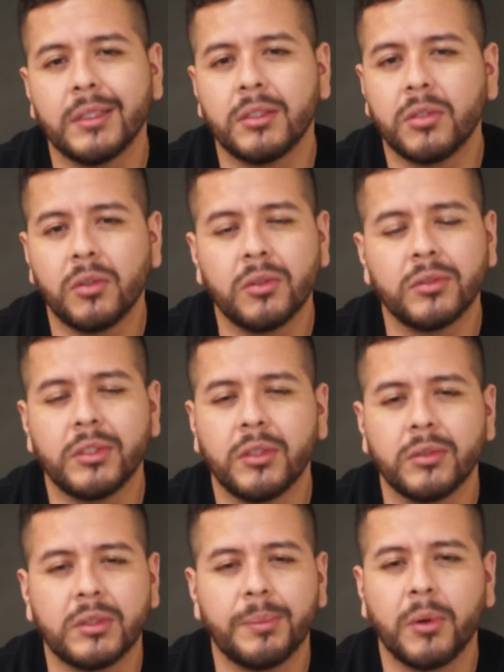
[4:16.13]
The cholos,
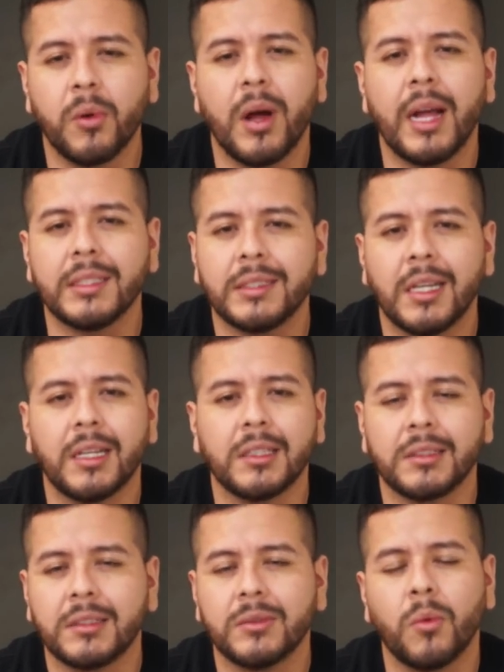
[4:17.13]
typical high
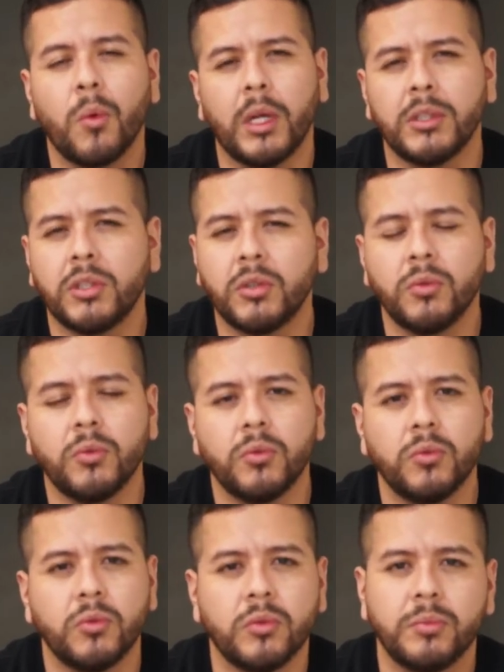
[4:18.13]
socks, white
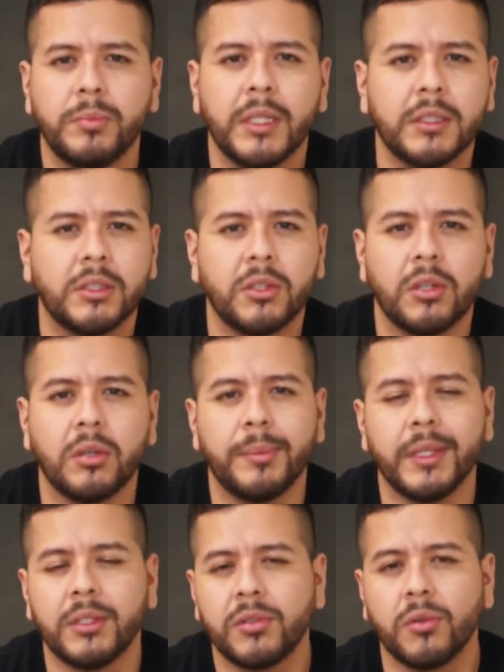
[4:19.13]
shoes, big shirt,
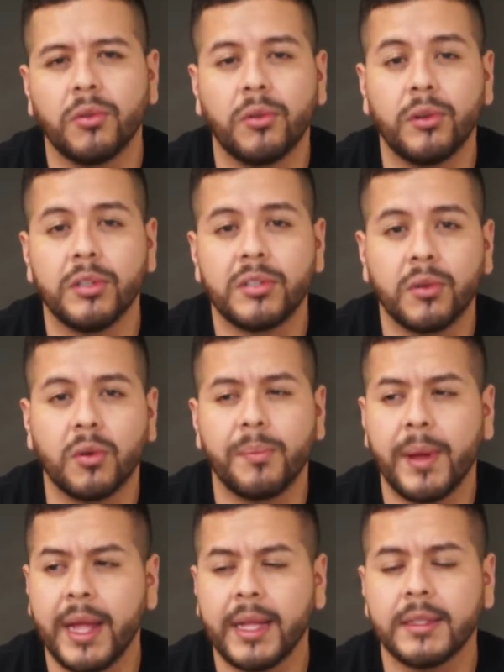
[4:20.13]
big shorts, or
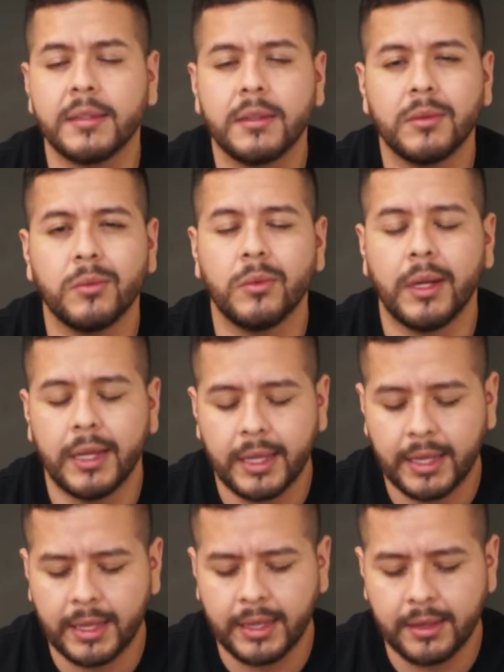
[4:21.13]
pants,
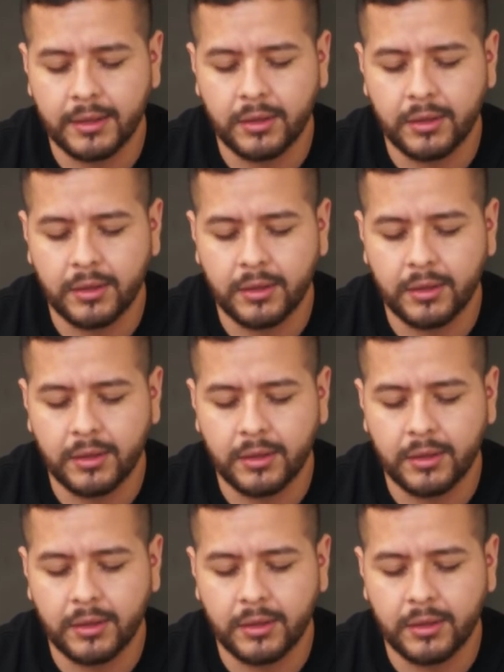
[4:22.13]
and